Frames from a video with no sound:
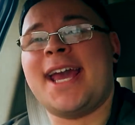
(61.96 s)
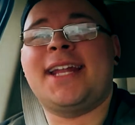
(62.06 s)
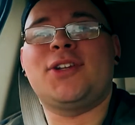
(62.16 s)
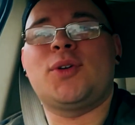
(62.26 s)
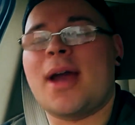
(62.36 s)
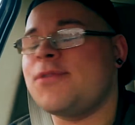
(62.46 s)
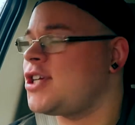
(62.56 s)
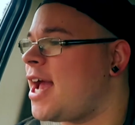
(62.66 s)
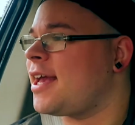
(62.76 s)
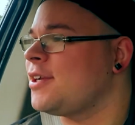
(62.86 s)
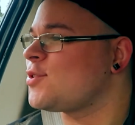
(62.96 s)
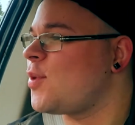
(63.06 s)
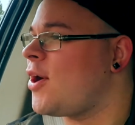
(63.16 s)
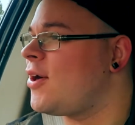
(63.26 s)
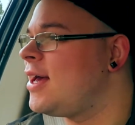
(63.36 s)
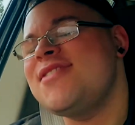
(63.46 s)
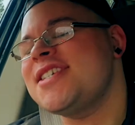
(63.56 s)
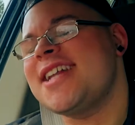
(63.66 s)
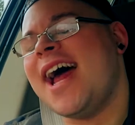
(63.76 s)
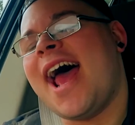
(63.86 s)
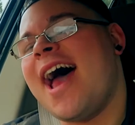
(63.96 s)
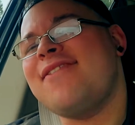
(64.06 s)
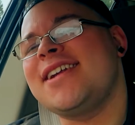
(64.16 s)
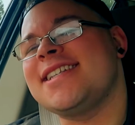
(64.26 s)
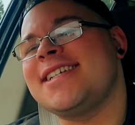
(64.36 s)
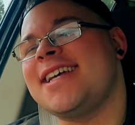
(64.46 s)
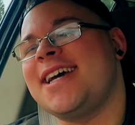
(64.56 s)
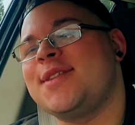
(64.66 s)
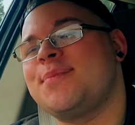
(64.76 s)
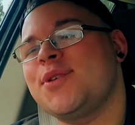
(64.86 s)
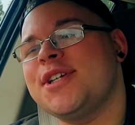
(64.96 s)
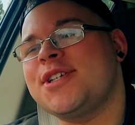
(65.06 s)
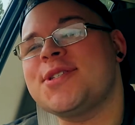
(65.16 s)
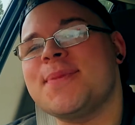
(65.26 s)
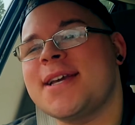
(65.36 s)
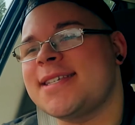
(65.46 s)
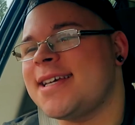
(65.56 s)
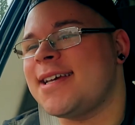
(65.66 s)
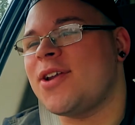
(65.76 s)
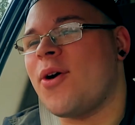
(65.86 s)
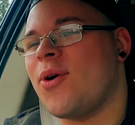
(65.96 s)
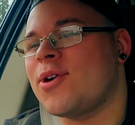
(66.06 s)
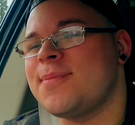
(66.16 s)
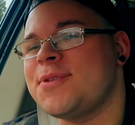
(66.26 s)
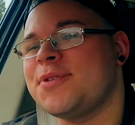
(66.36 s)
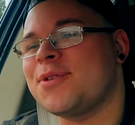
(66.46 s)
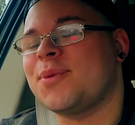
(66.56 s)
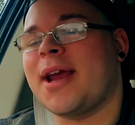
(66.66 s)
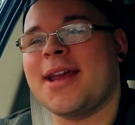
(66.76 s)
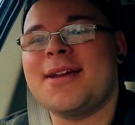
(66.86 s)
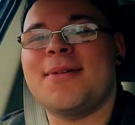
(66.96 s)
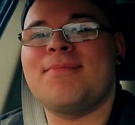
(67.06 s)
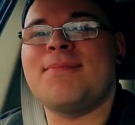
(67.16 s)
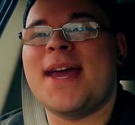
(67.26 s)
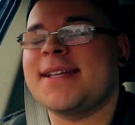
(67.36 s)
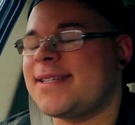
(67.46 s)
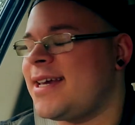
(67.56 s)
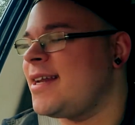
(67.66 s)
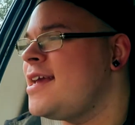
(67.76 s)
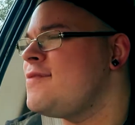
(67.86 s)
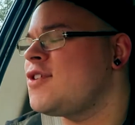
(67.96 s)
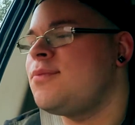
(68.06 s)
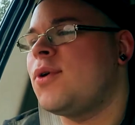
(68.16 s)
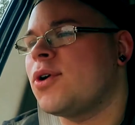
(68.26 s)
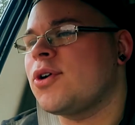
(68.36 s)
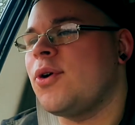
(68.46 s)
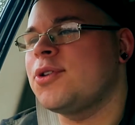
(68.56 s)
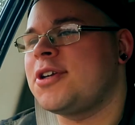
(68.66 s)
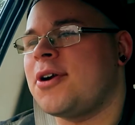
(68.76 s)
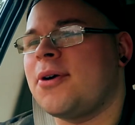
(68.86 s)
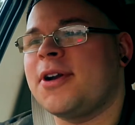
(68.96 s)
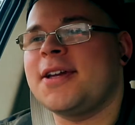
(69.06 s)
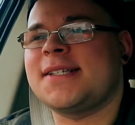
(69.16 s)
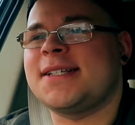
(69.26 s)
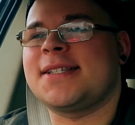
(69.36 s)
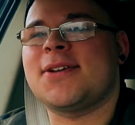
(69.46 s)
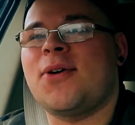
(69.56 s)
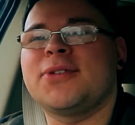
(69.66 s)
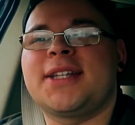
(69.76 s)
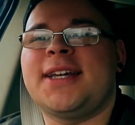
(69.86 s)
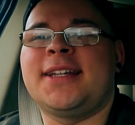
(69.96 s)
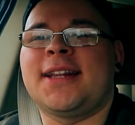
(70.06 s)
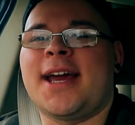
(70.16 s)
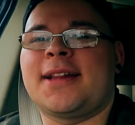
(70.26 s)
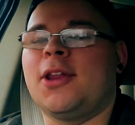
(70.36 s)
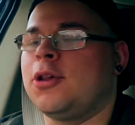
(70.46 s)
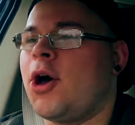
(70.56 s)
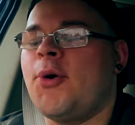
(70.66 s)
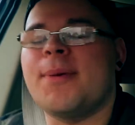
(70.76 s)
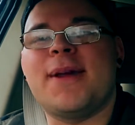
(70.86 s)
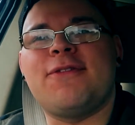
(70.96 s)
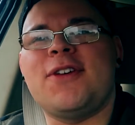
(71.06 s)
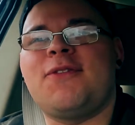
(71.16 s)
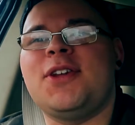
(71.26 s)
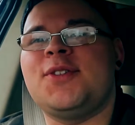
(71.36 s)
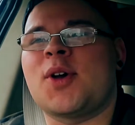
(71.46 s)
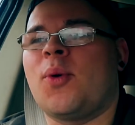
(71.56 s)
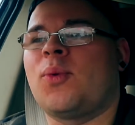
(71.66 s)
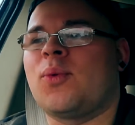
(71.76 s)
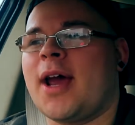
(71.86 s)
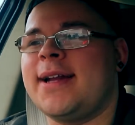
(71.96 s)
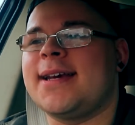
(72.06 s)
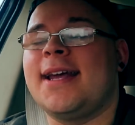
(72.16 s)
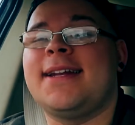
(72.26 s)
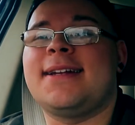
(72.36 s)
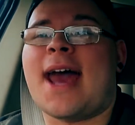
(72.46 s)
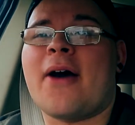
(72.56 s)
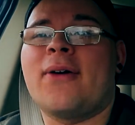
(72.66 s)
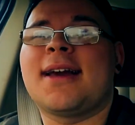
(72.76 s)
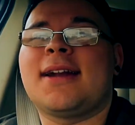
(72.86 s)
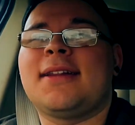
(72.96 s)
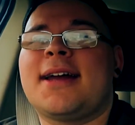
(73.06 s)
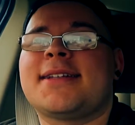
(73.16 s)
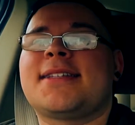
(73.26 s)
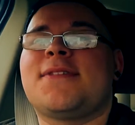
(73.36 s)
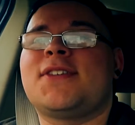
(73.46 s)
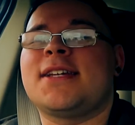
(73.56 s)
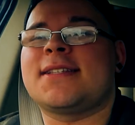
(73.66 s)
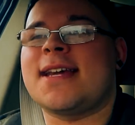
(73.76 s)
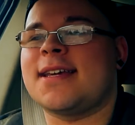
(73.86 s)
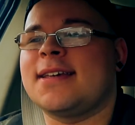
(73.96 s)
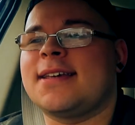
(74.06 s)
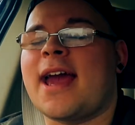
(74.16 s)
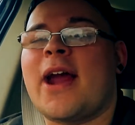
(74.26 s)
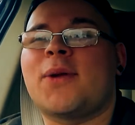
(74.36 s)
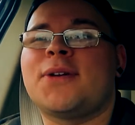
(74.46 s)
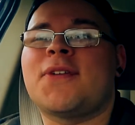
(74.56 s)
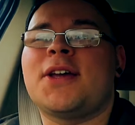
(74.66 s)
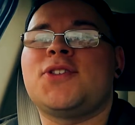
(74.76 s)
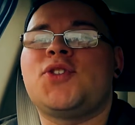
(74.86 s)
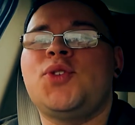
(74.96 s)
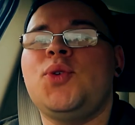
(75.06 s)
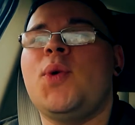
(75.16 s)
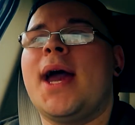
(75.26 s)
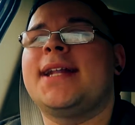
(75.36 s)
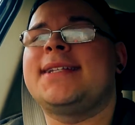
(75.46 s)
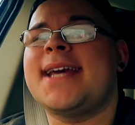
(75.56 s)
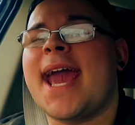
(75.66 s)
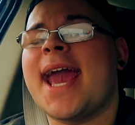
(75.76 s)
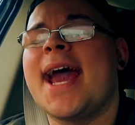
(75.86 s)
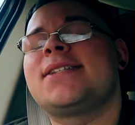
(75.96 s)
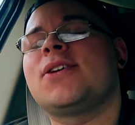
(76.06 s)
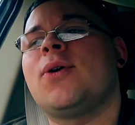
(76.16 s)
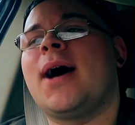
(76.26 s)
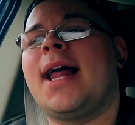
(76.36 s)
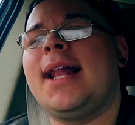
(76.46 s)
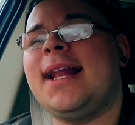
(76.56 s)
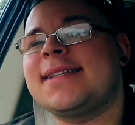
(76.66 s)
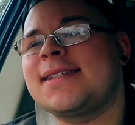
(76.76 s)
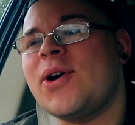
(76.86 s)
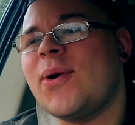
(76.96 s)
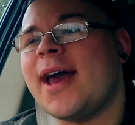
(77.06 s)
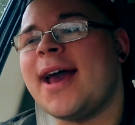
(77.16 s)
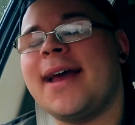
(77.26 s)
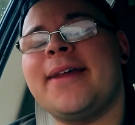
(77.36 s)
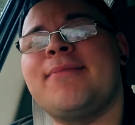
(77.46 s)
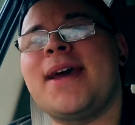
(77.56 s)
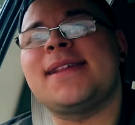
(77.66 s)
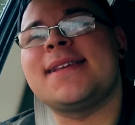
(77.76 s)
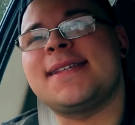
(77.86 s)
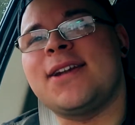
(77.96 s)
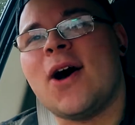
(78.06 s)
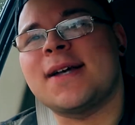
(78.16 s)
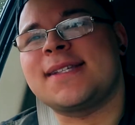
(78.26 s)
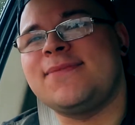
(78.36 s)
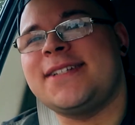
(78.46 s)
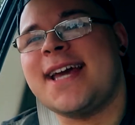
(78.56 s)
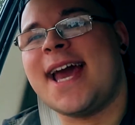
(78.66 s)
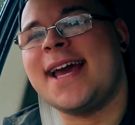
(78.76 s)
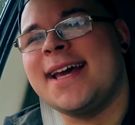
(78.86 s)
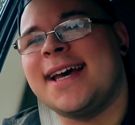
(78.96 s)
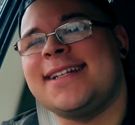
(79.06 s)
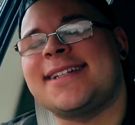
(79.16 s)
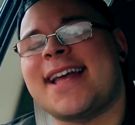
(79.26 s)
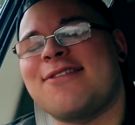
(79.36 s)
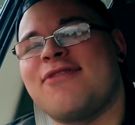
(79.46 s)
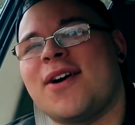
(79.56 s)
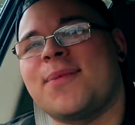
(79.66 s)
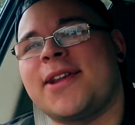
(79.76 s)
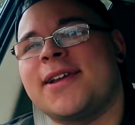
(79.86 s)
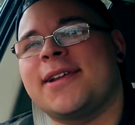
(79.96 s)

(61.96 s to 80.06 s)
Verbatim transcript: and grab a jacket as well. Just not having it today. The breeze just makes it horrible. The rain makes it even more cold than it already is, and it's only in like the low to mid 50s right now. Got a lot of stuff to get taken care of today, so let's go ahead and make this an awesome day and just have fun with it